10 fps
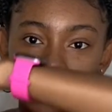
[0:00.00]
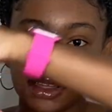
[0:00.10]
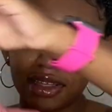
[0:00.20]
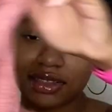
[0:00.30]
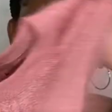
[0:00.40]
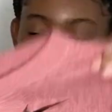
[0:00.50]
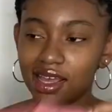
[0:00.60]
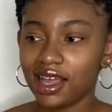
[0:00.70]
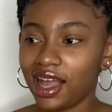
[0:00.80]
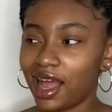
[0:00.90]
Goods.
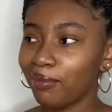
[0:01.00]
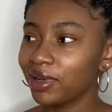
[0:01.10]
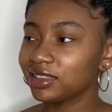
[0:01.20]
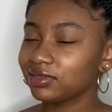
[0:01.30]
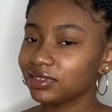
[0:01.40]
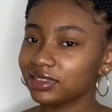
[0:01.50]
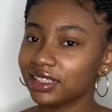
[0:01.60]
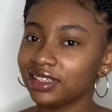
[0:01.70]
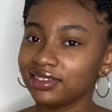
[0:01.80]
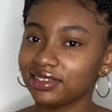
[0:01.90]
How much was
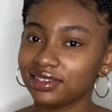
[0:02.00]
this?